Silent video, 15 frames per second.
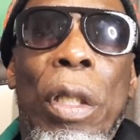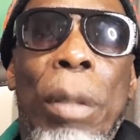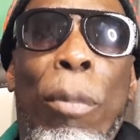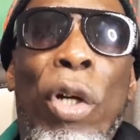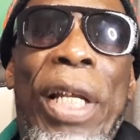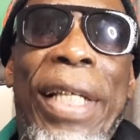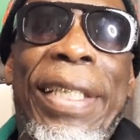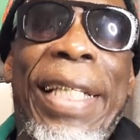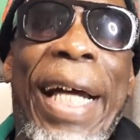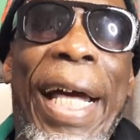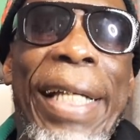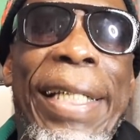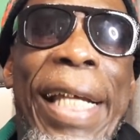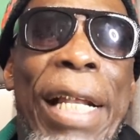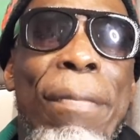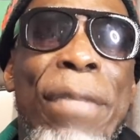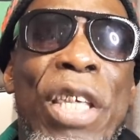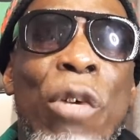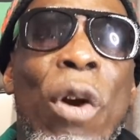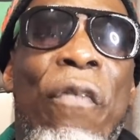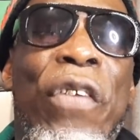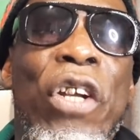Butter start tell me
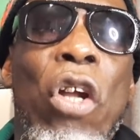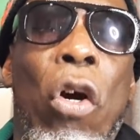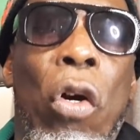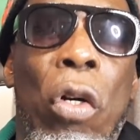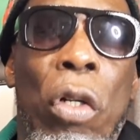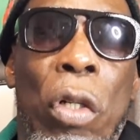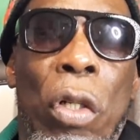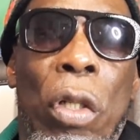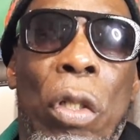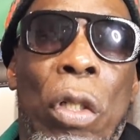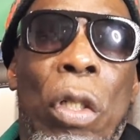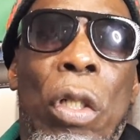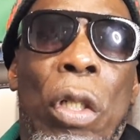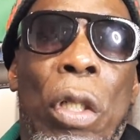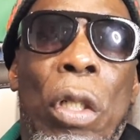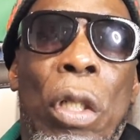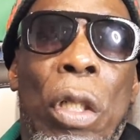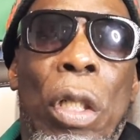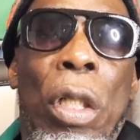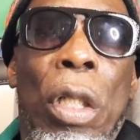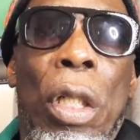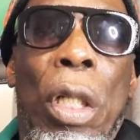what to do.
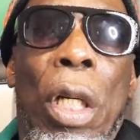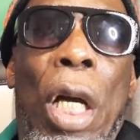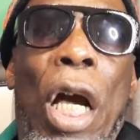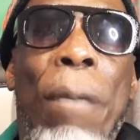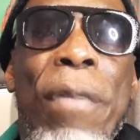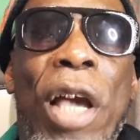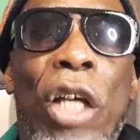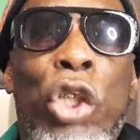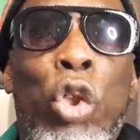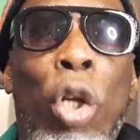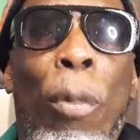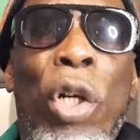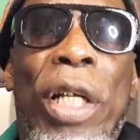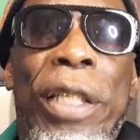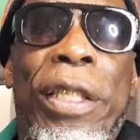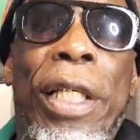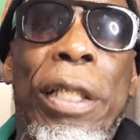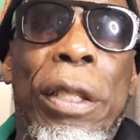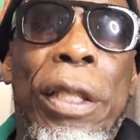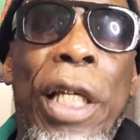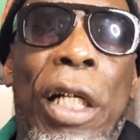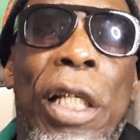And me assure butter say,
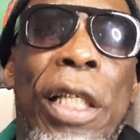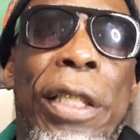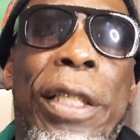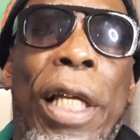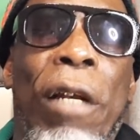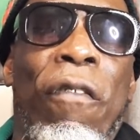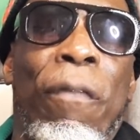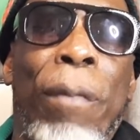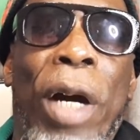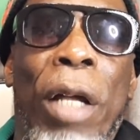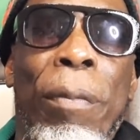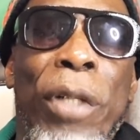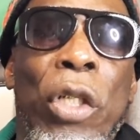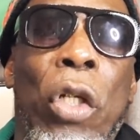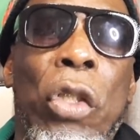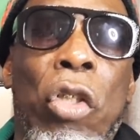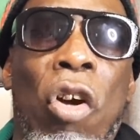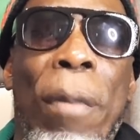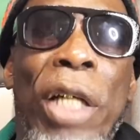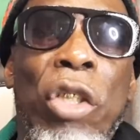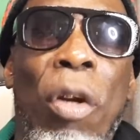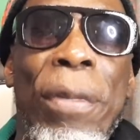settle yourself, man. Me just
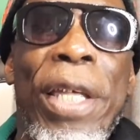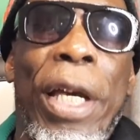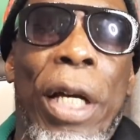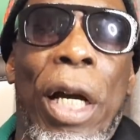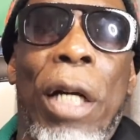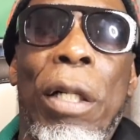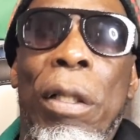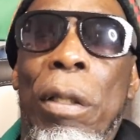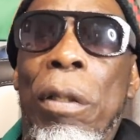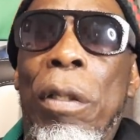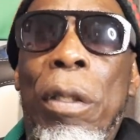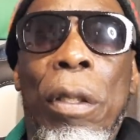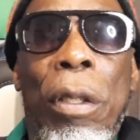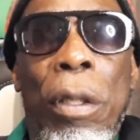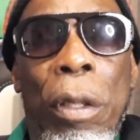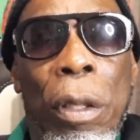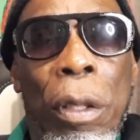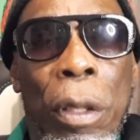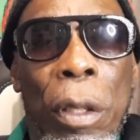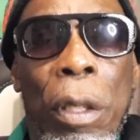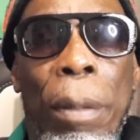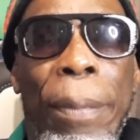come to Jamaica.
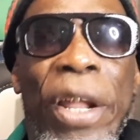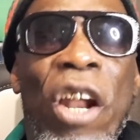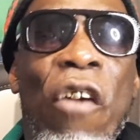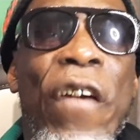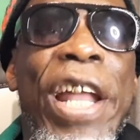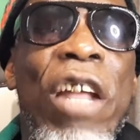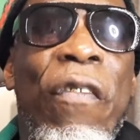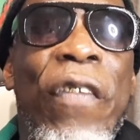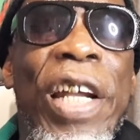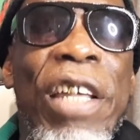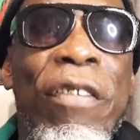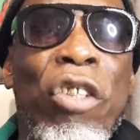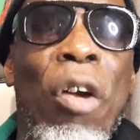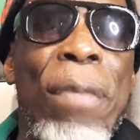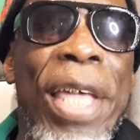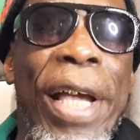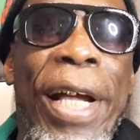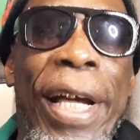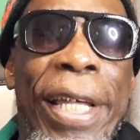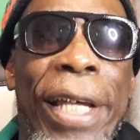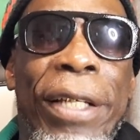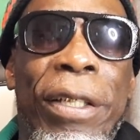Me not ready to leave
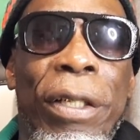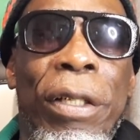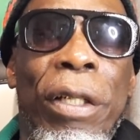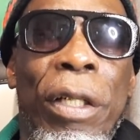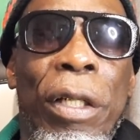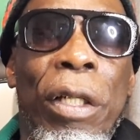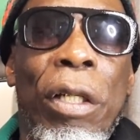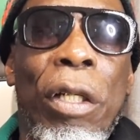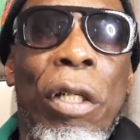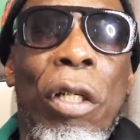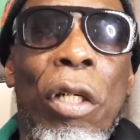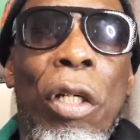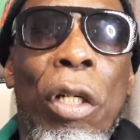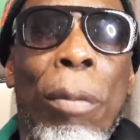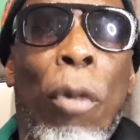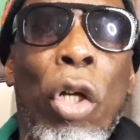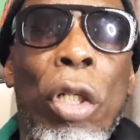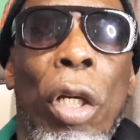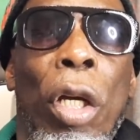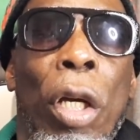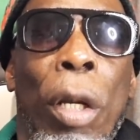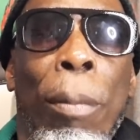Jamaica yet.
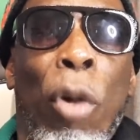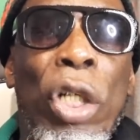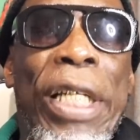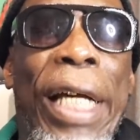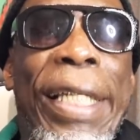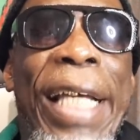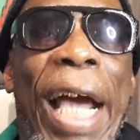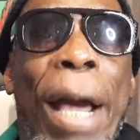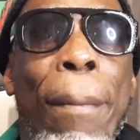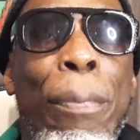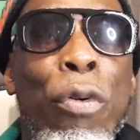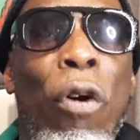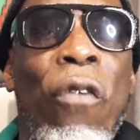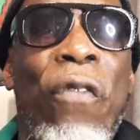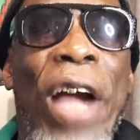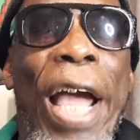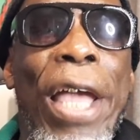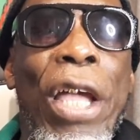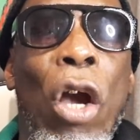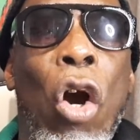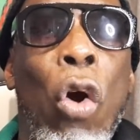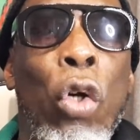But butter can't
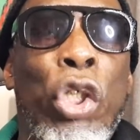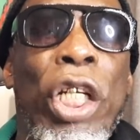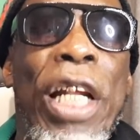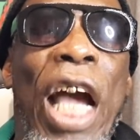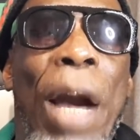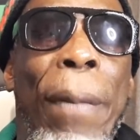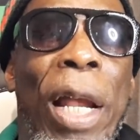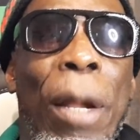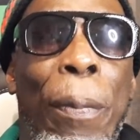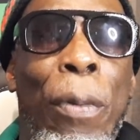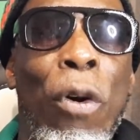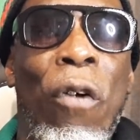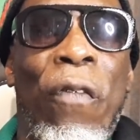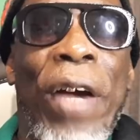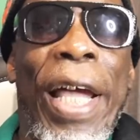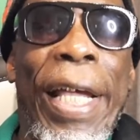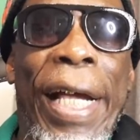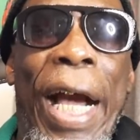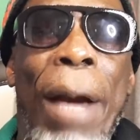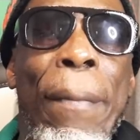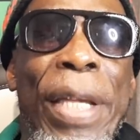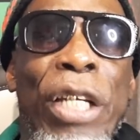profile how she normally profile
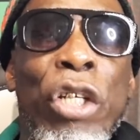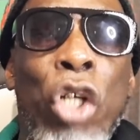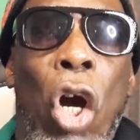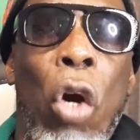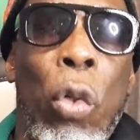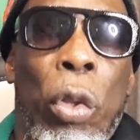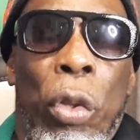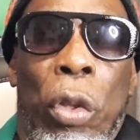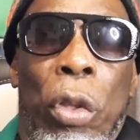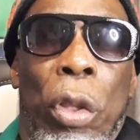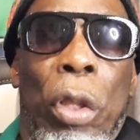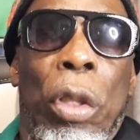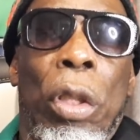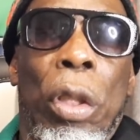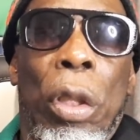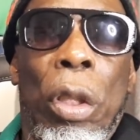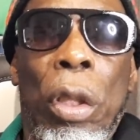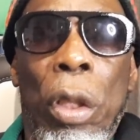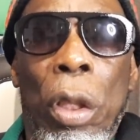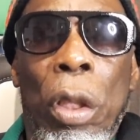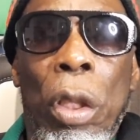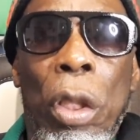because me in town.
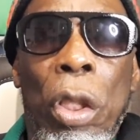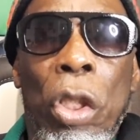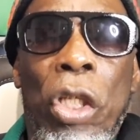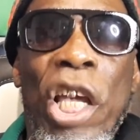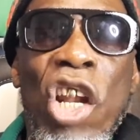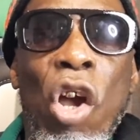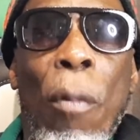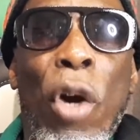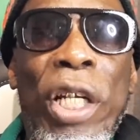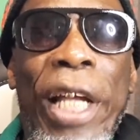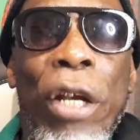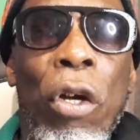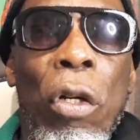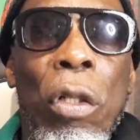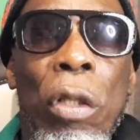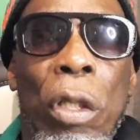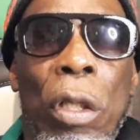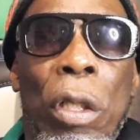So you know butter though?